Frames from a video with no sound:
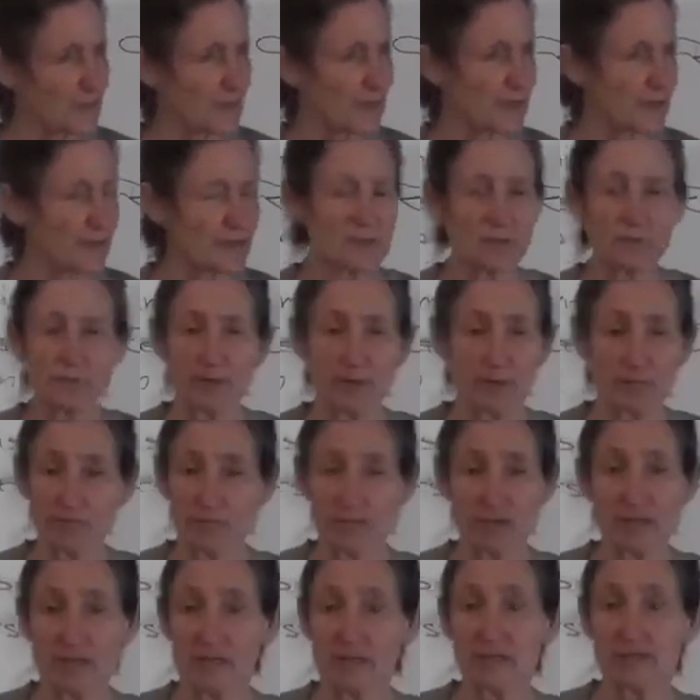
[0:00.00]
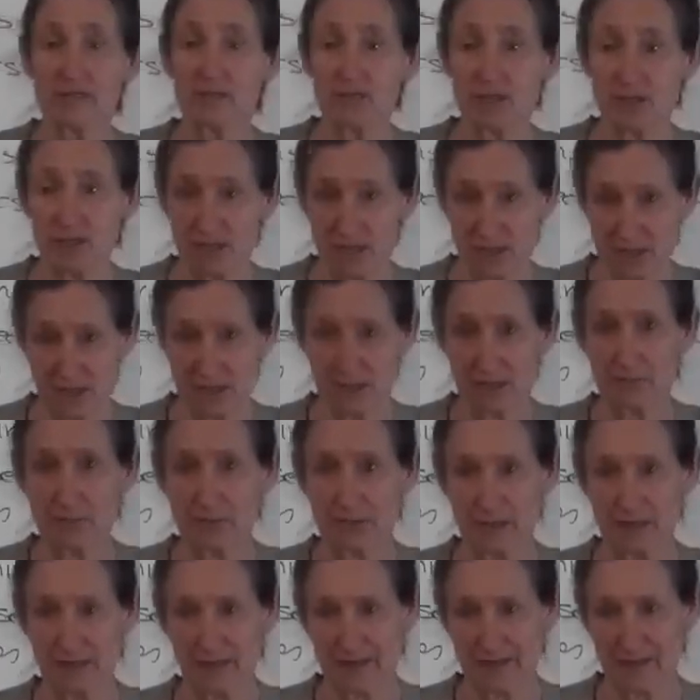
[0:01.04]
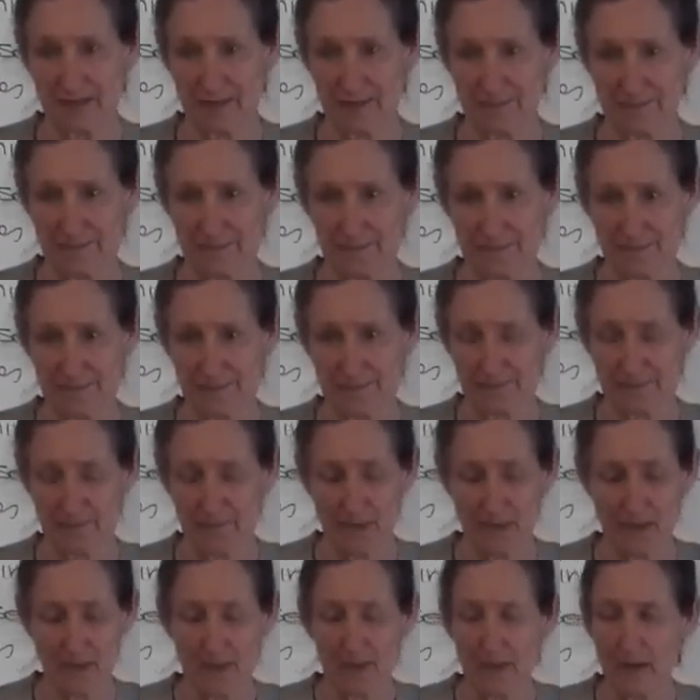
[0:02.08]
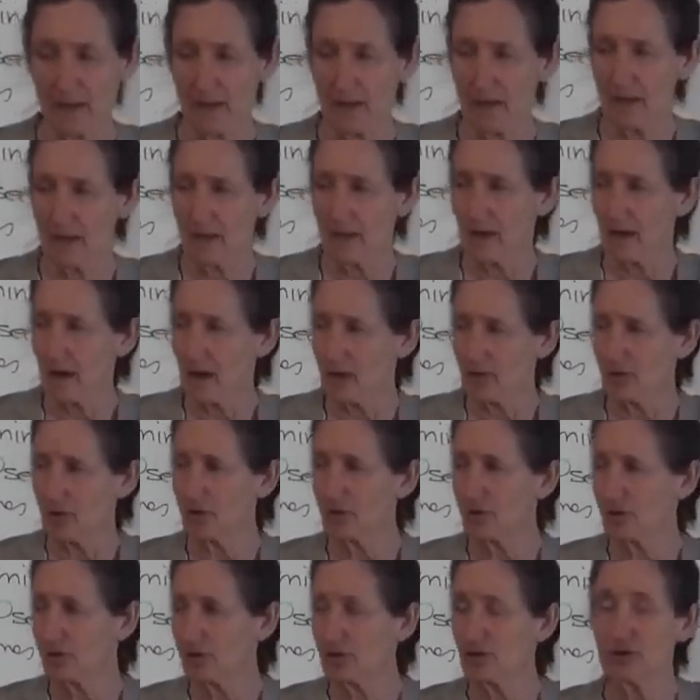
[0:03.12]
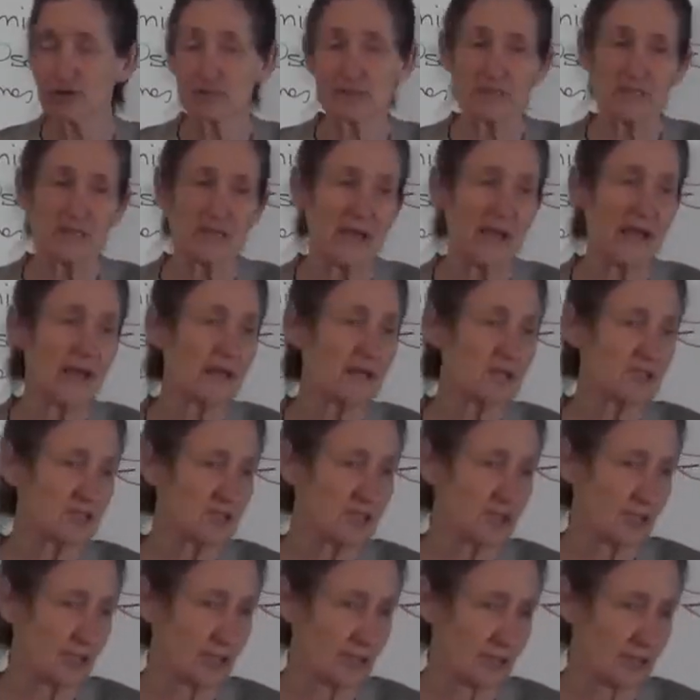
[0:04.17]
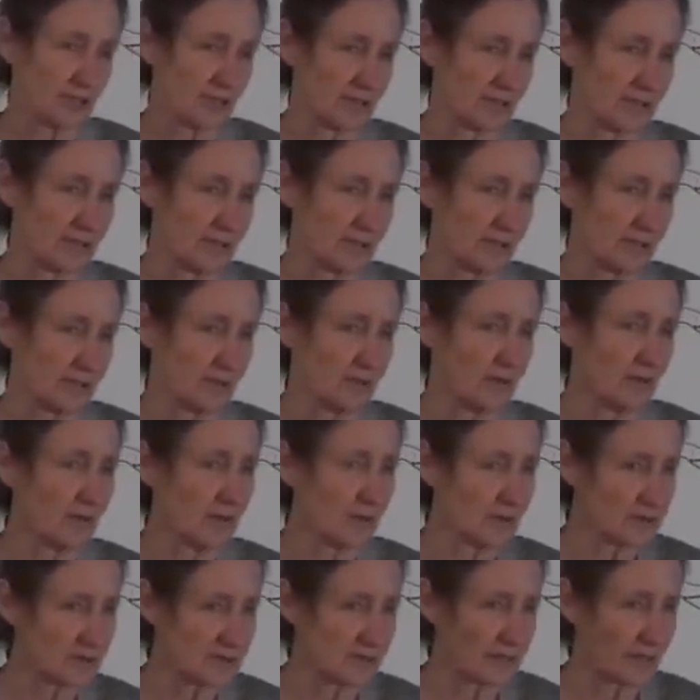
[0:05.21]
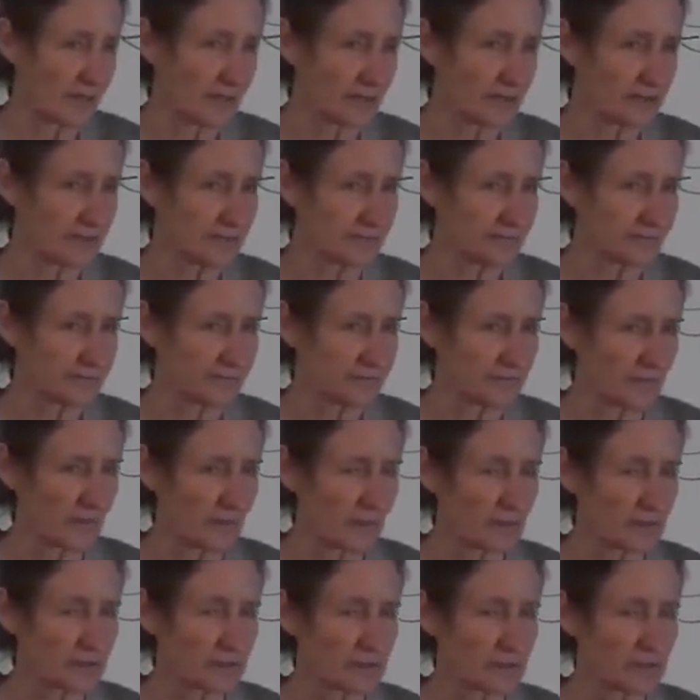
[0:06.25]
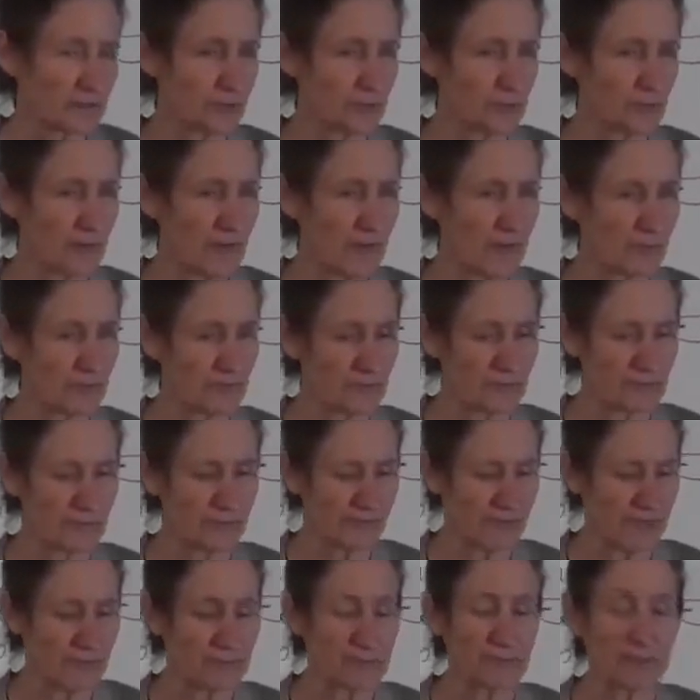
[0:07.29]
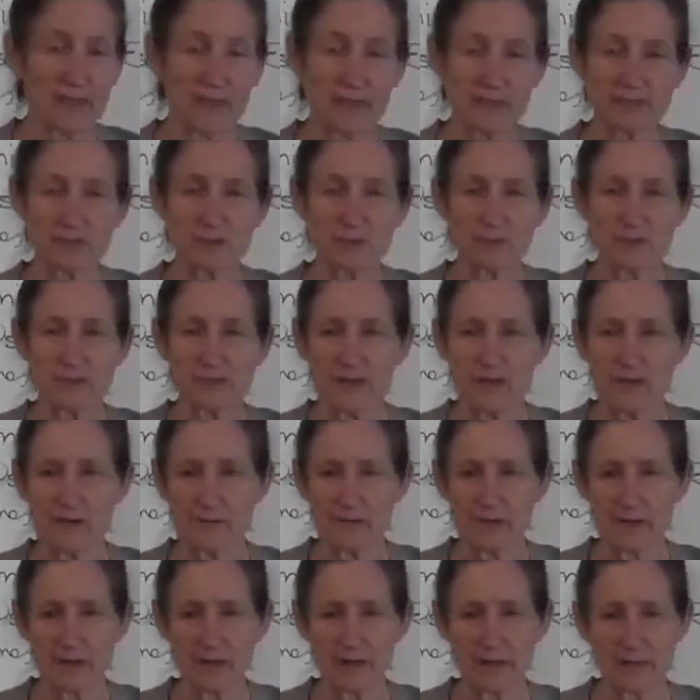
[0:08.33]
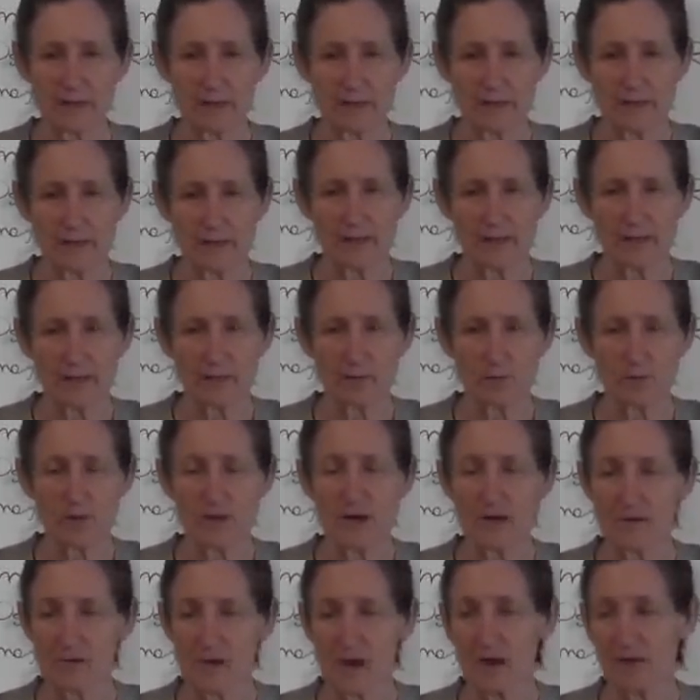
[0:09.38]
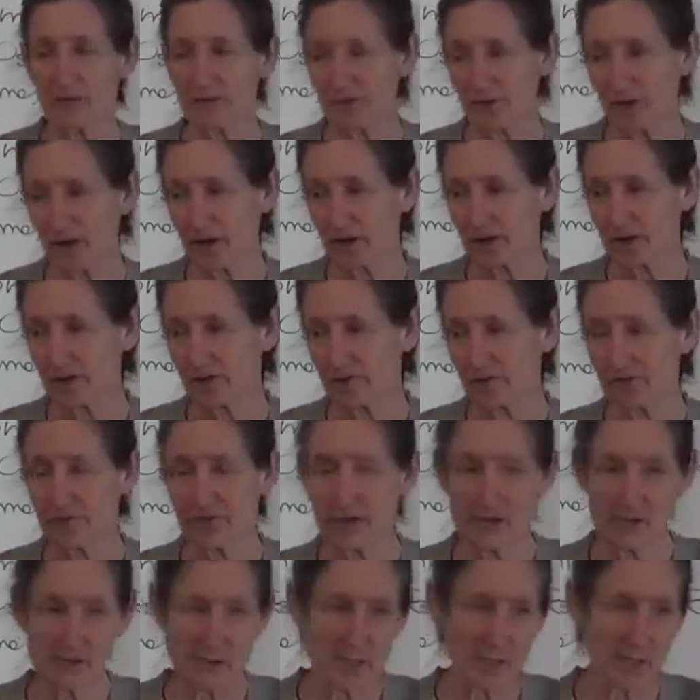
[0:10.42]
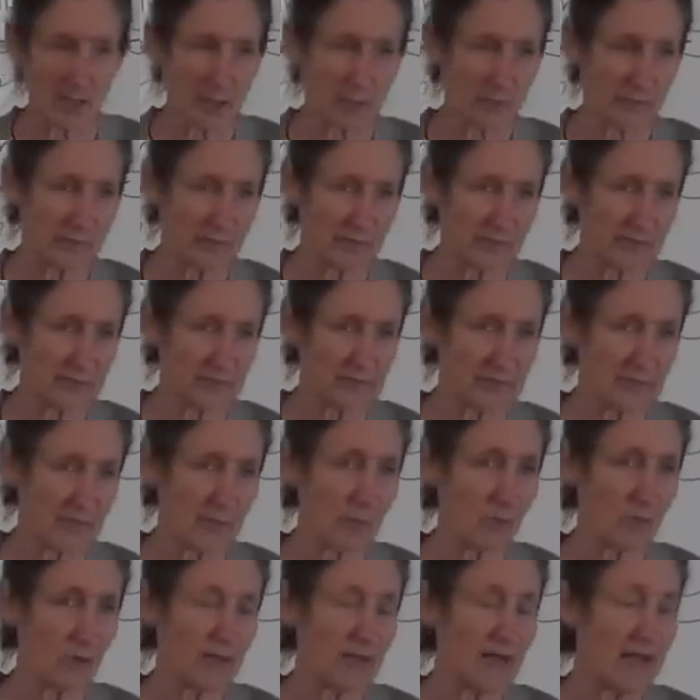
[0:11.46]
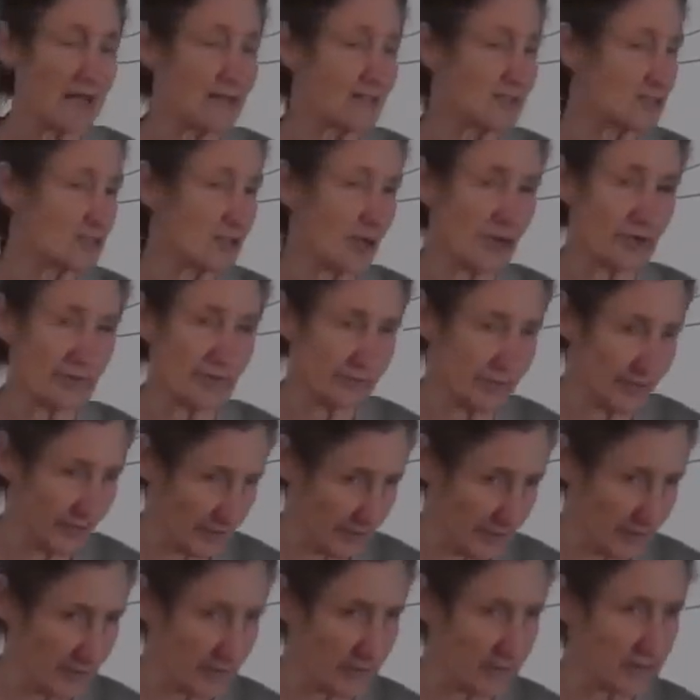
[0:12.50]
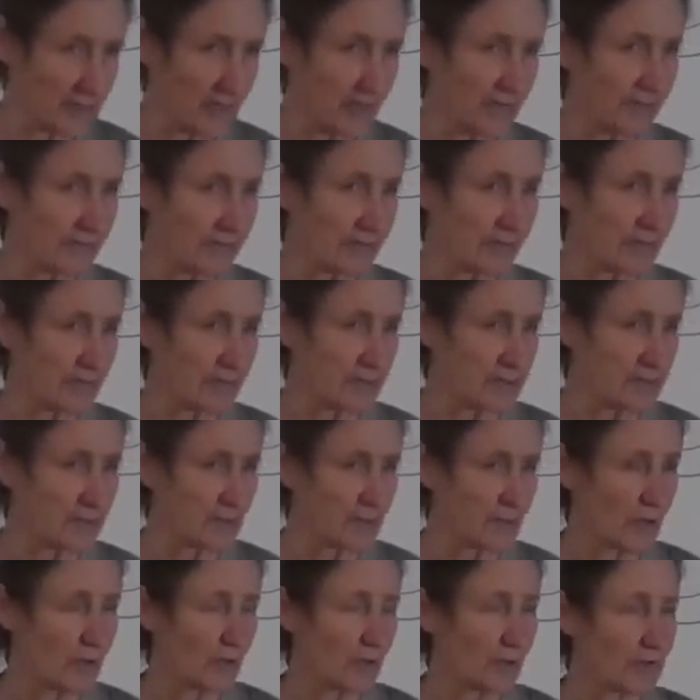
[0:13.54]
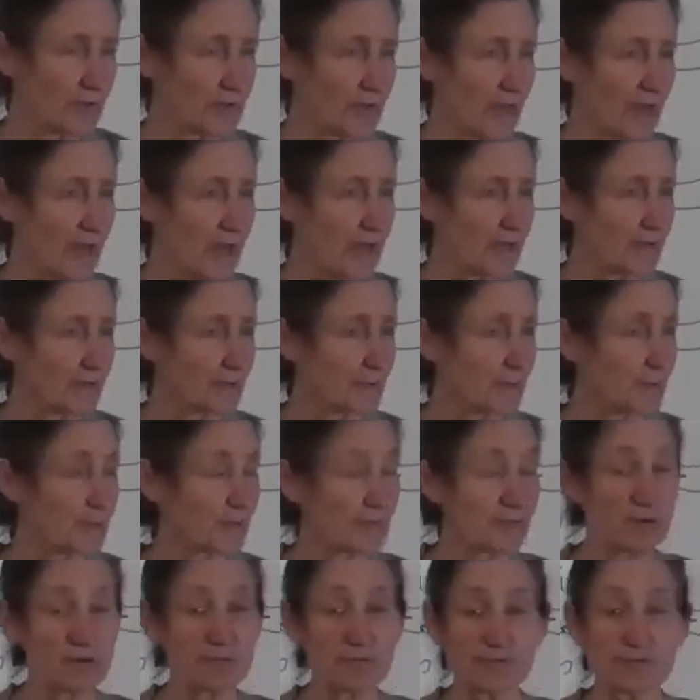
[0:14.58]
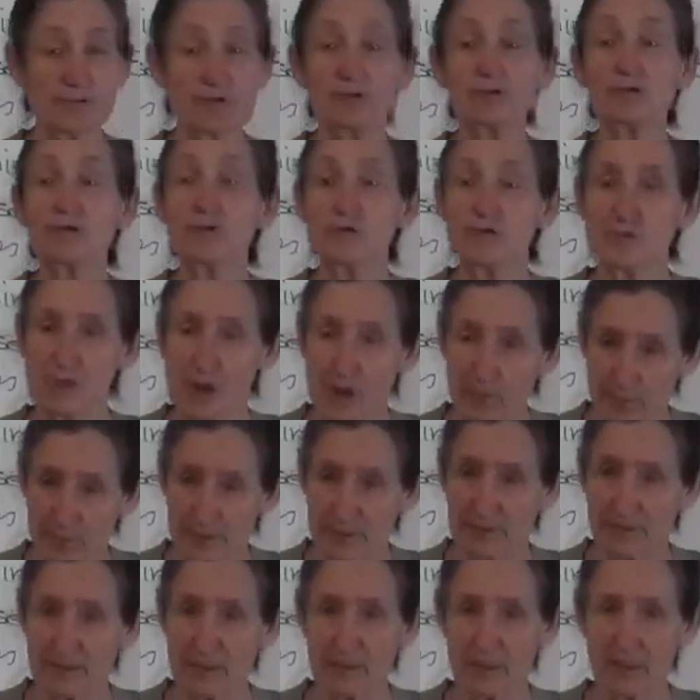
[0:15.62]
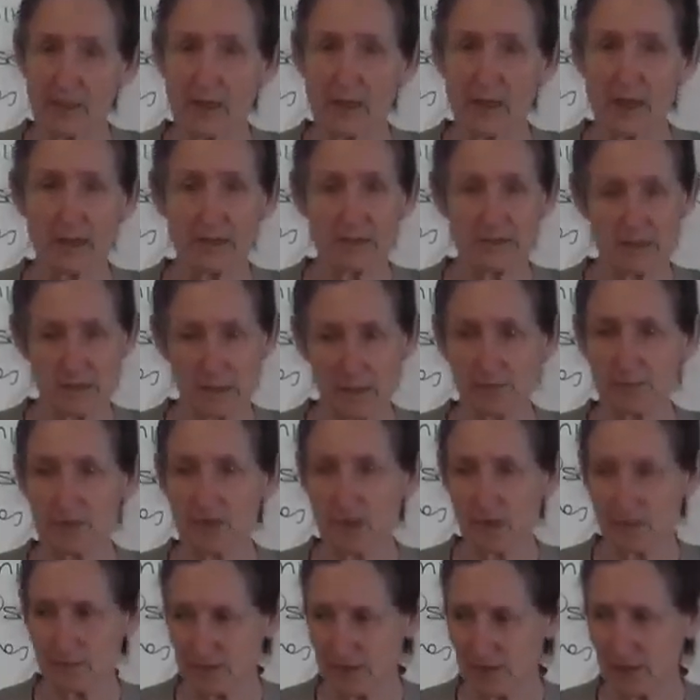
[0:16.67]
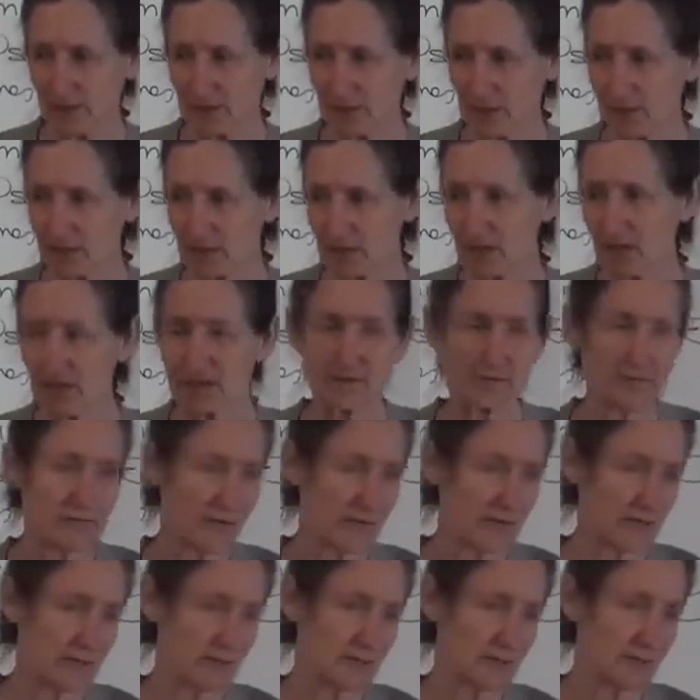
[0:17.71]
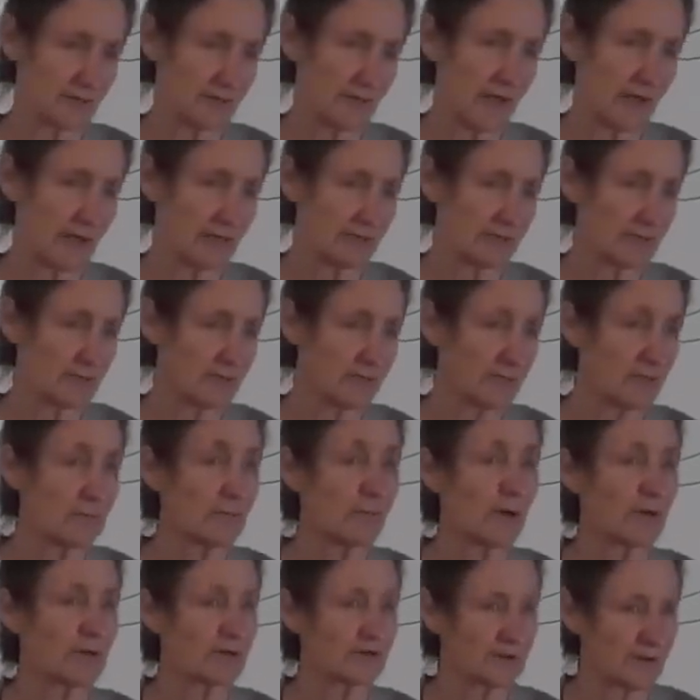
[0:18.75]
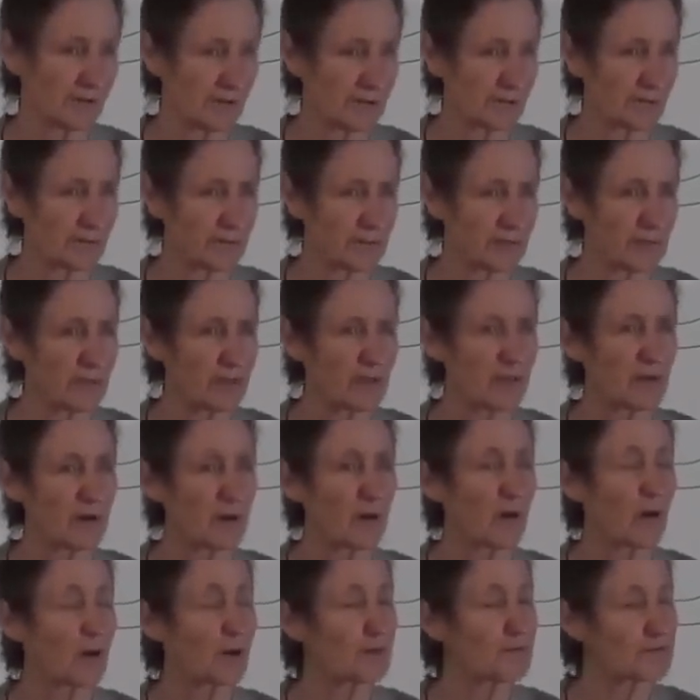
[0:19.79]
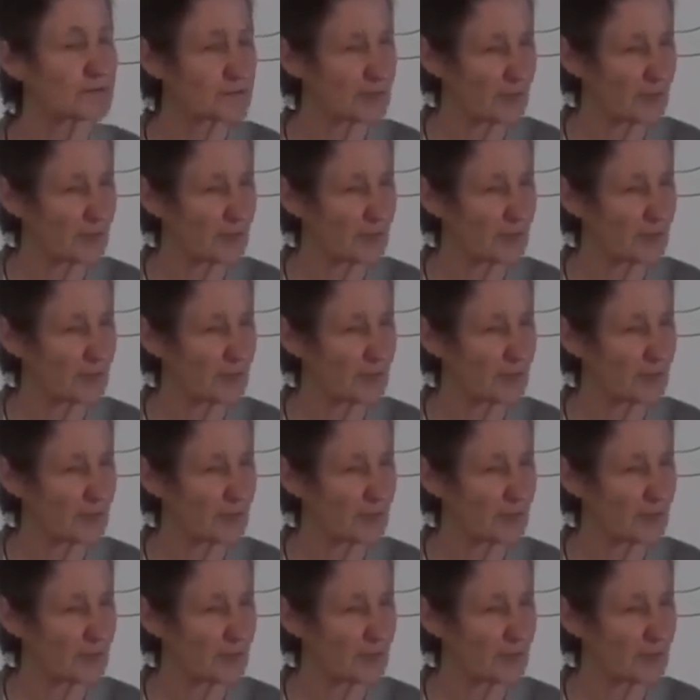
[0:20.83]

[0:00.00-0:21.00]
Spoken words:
burning, but really it's just stimulating. You can use it externally also to bring blood to an area. And where I find it very helpful, if someone has no feeling in their feet, or they have peripheral neuropathy, and sometimes that's a side effect of having chemotherapy, or if